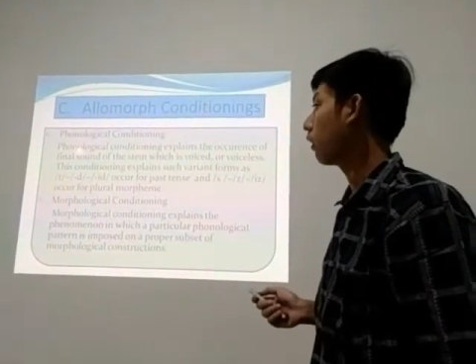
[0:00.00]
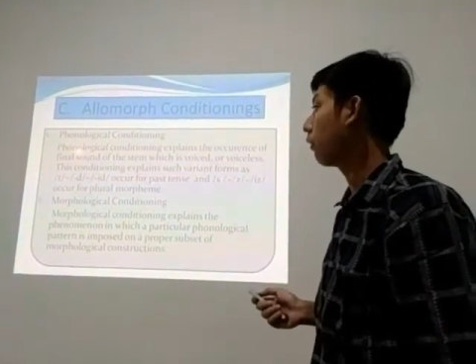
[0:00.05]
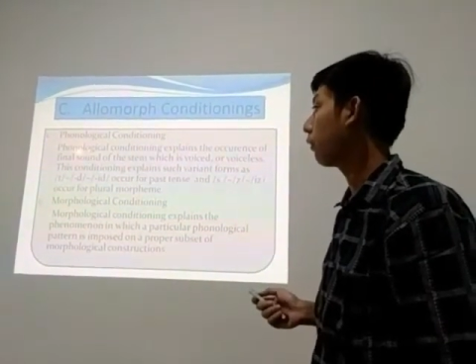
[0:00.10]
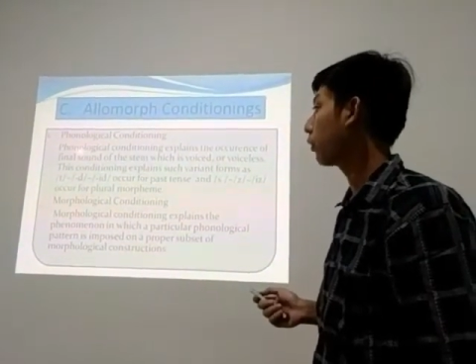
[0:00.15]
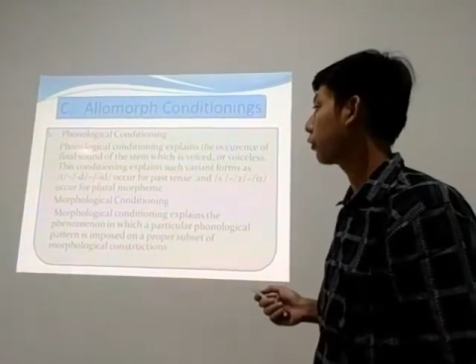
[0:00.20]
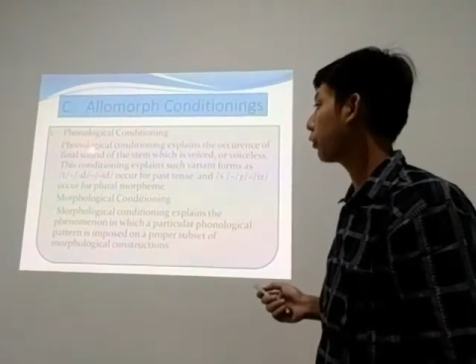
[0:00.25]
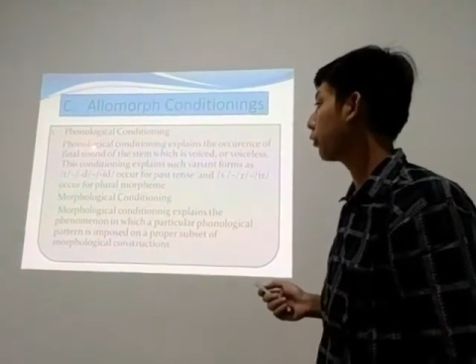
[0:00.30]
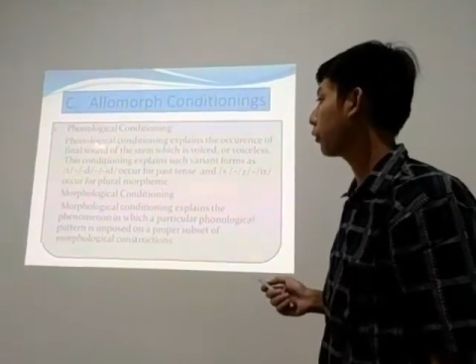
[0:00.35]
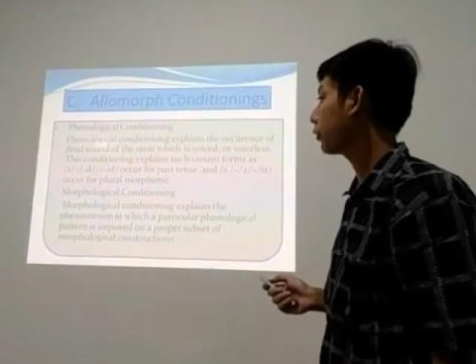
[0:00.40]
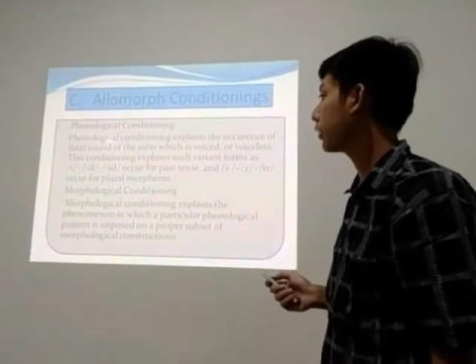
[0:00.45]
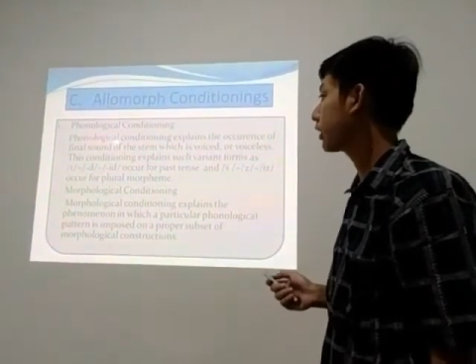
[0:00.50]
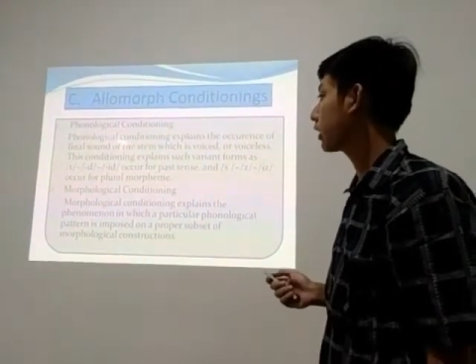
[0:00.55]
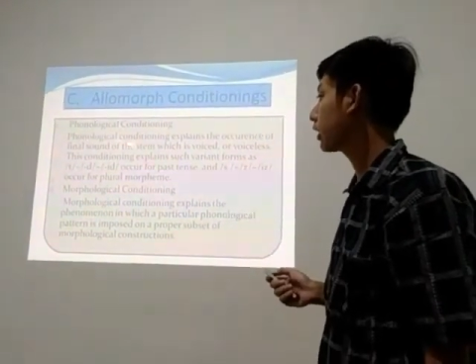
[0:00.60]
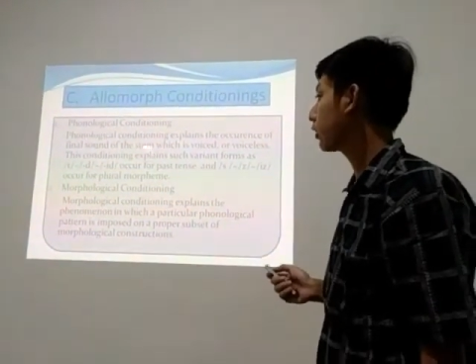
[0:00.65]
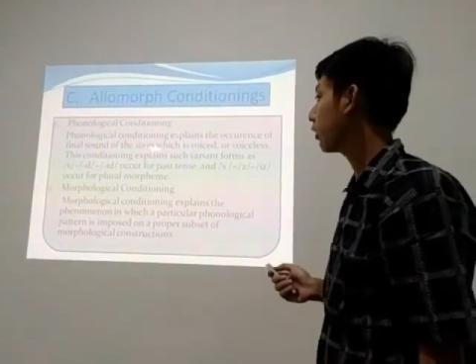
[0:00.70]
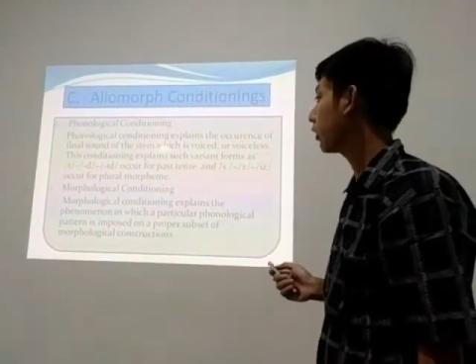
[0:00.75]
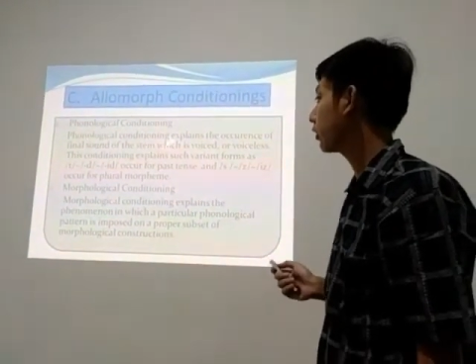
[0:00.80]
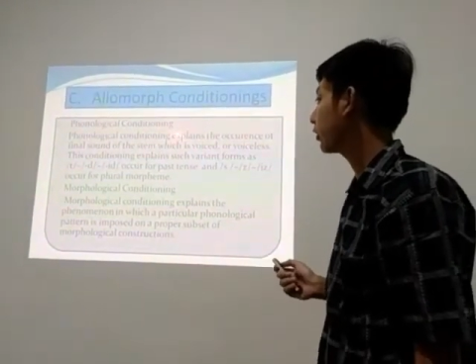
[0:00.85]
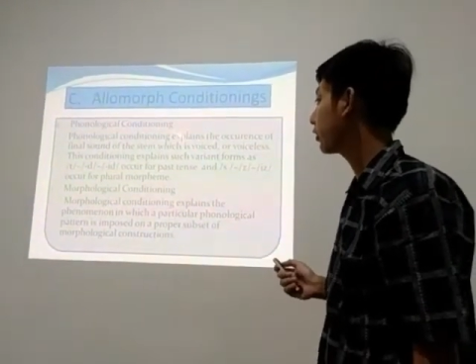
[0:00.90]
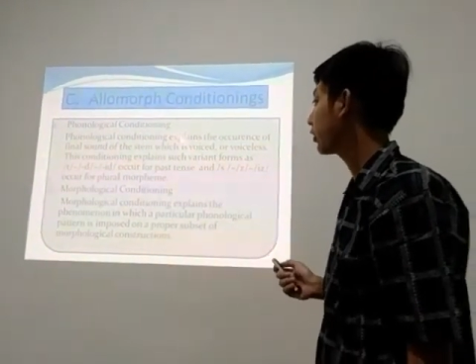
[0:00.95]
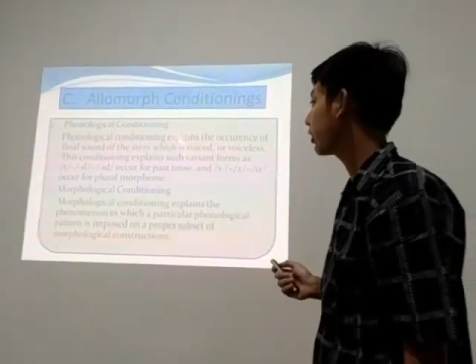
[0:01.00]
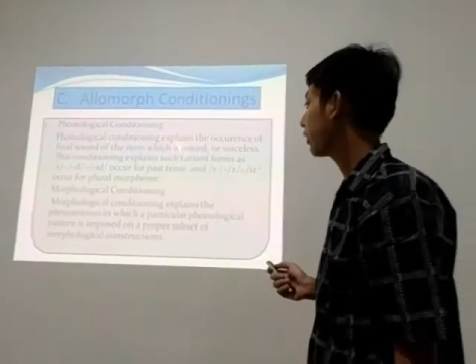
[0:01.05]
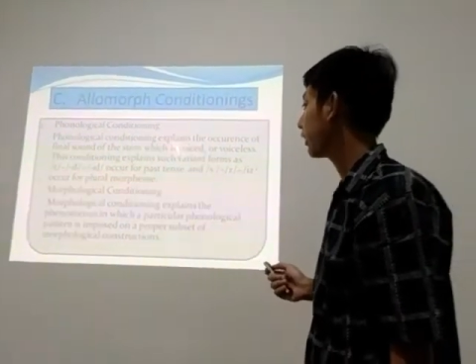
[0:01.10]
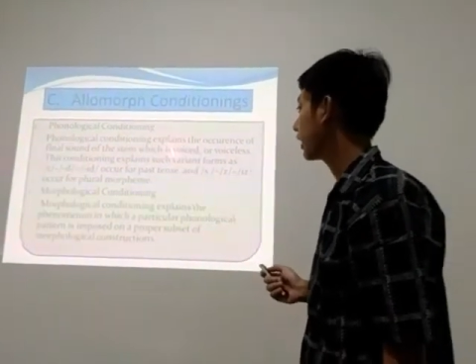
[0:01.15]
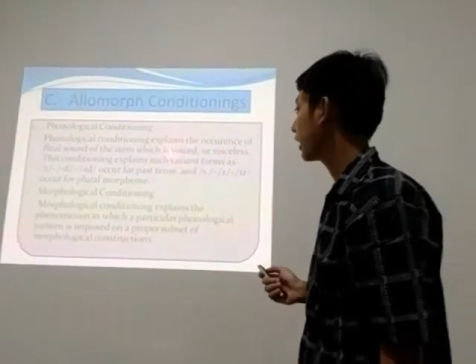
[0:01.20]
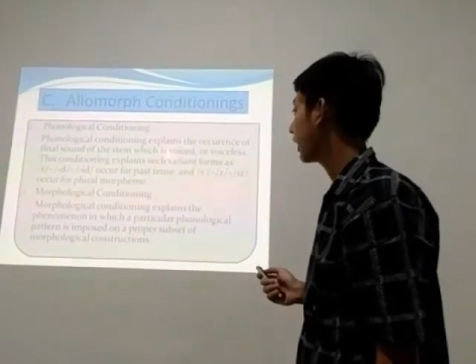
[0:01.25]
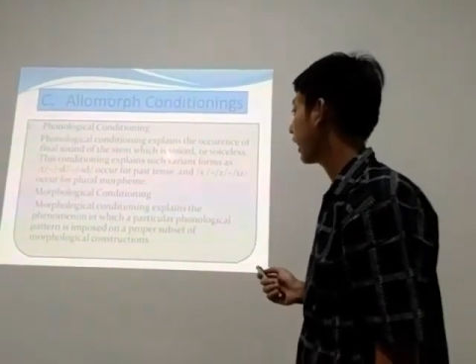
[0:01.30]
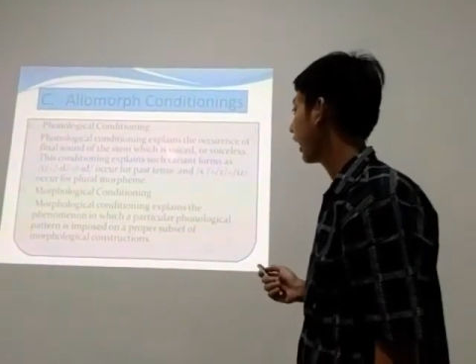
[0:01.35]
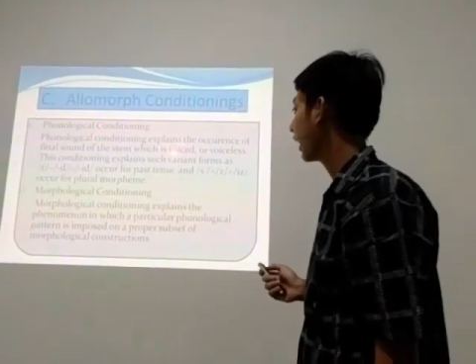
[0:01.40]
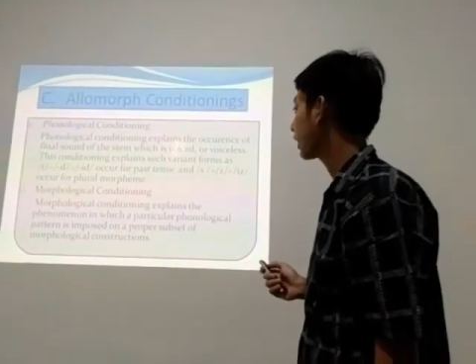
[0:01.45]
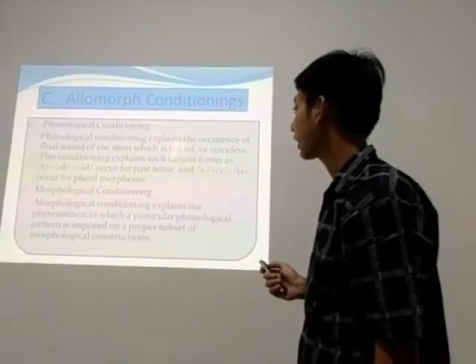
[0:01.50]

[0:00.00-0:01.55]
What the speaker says: Phonological conditioning